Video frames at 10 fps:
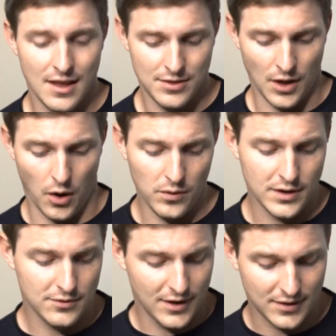the
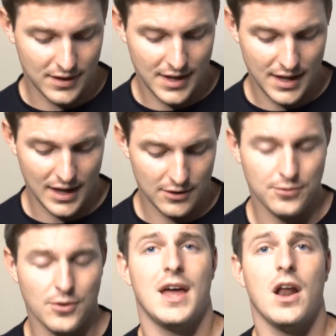only reason to get it is
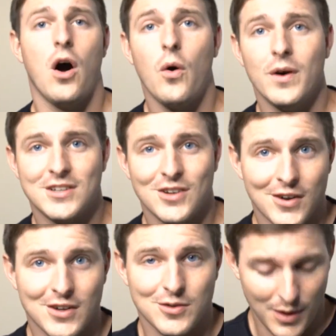for that
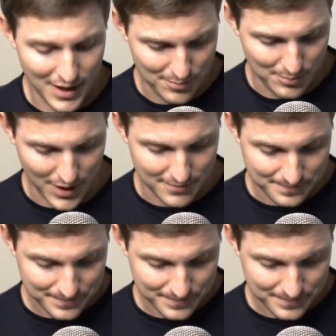always-on display. But